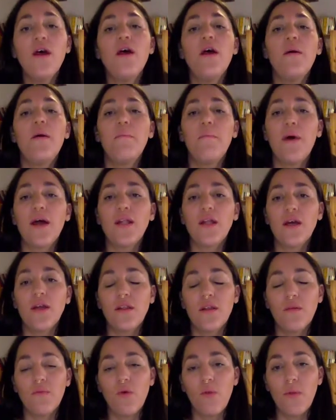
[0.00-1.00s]
but at the
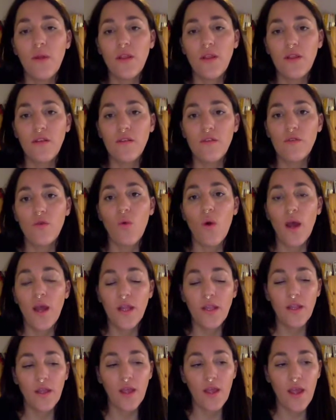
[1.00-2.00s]
moment is
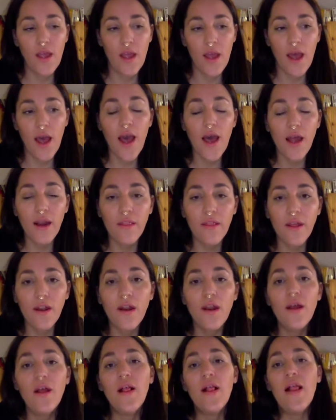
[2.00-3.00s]
quite harder.
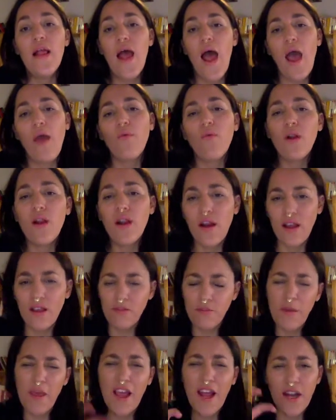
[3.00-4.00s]
I will
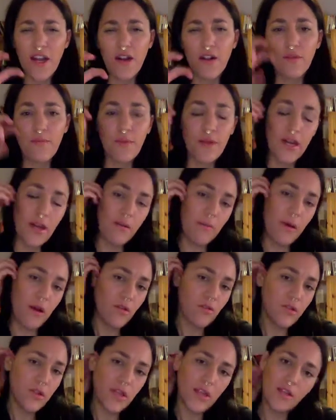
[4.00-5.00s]
speak a little bit
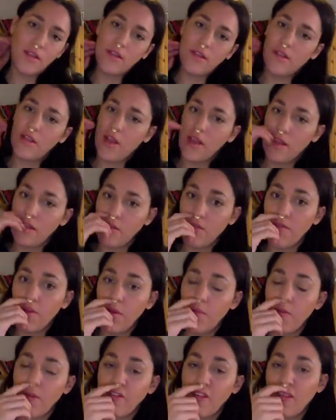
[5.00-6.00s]
about that at the end of the
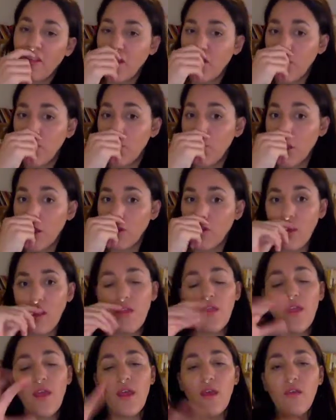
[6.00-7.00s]
presentation because I
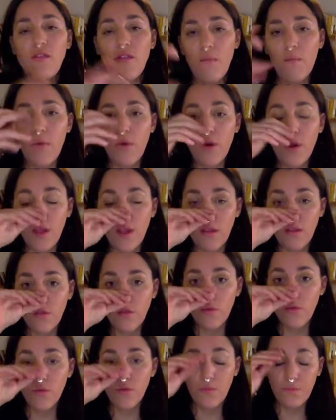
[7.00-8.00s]
think it's important
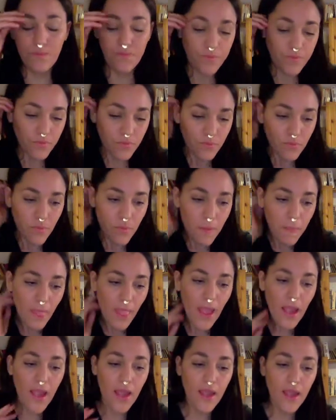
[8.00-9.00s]
to
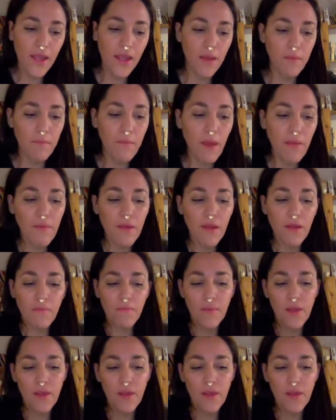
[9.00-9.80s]
maybe